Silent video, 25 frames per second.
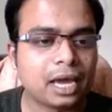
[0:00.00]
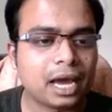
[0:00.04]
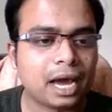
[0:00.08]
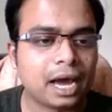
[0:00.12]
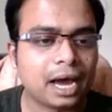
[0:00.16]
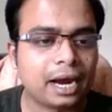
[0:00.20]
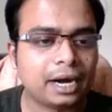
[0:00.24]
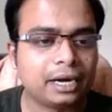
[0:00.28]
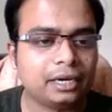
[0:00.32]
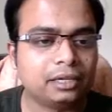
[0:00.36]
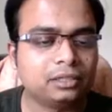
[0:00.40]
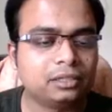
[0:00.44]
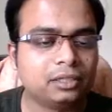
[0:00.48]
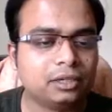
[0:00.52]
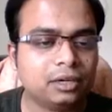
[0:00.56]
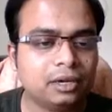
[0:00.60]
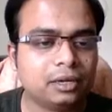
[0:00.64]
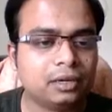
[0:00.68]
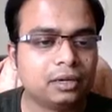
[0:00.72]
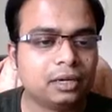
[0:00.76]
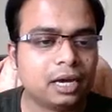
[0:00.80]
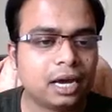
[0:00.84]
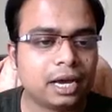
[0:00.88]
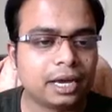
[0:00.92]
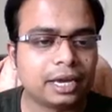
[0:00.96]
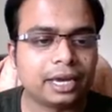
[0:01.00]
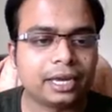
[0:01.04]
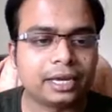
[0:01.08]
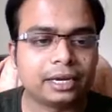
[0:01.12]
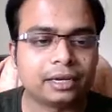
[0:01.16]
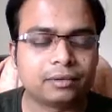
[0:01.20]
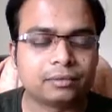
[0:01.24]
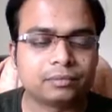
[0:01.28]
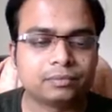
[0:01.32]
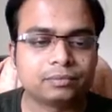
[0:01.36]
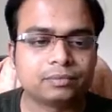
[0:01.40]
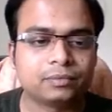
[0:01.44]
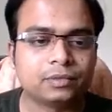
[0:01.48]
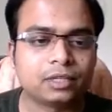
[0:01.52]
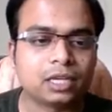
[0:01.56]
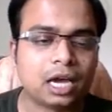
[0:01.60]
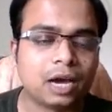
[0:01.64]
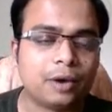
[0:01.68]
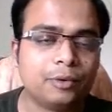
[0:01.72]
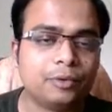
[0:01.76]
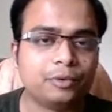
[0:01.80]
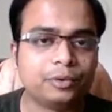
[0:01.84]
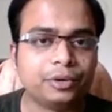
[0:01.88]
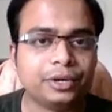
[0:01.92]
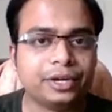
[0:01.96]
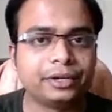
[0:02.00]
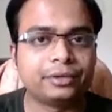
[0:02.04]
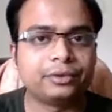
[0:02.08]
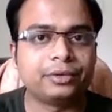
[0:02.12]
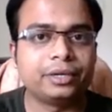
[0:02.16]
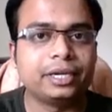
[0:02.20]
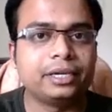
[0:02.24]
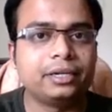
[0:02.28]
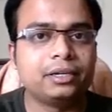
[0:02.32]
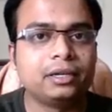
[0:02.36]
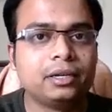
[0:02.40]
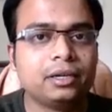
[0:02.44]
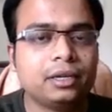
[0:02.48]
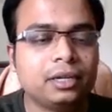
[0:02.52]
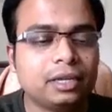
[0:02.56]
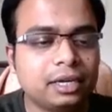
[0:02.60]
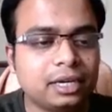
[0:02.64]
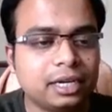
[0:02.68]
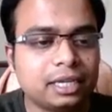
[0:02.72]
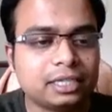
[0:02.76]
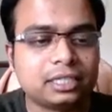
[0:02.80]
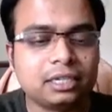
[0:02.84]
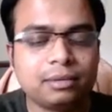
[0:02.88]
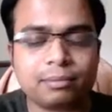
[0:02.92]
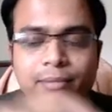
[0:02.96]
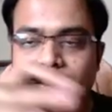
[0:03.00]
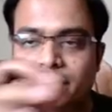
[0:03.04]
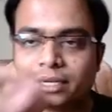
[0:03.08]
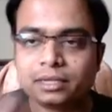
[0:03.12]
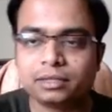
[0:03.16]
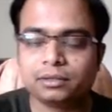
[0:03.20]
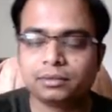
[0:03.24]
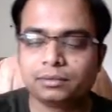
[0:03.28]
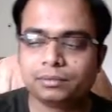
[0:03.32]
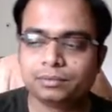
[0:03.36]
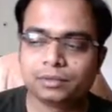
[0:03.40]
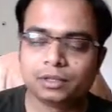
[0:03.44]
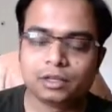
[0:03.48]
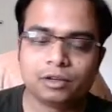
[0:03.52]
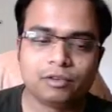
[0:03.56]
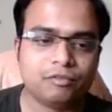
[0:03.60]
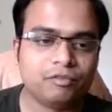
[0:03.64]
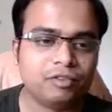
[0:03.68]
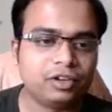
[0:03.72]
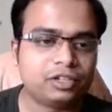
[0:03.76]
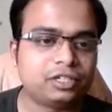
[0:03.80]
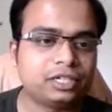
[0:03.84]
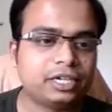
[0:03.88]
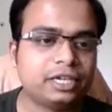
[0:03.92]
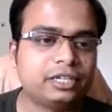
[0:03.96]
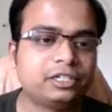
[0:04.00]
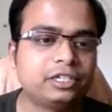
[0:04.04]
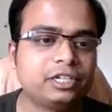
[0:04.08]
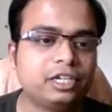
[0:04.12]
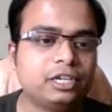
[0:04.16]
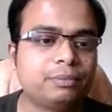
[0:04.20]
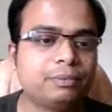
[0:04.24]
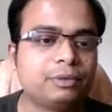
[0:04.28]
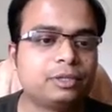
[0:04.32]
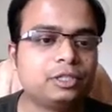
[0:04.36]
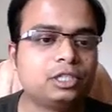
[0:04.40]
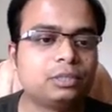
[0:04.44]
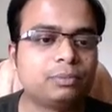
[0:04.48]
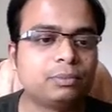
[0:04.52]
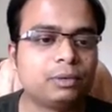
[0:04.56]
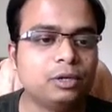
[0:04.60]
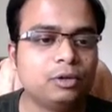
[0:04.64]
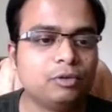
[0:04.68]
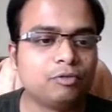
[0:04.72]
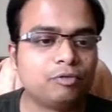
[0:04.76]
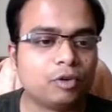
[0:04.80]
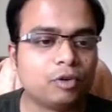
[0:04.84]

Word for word: and third. Again, I would reiterate, doesn't matter which HD principle you